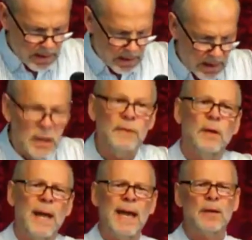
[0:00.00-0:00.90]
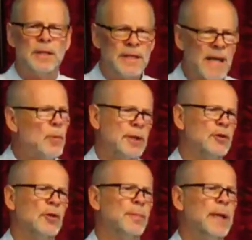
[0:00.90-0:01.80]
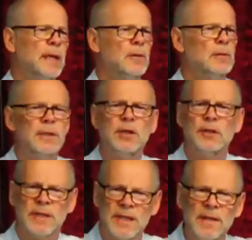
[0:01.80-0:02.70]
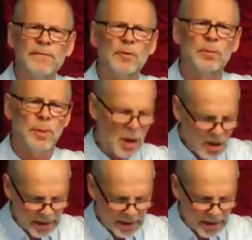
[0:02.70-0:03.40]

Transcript: You've allowed someone to appeal to your sinful pride.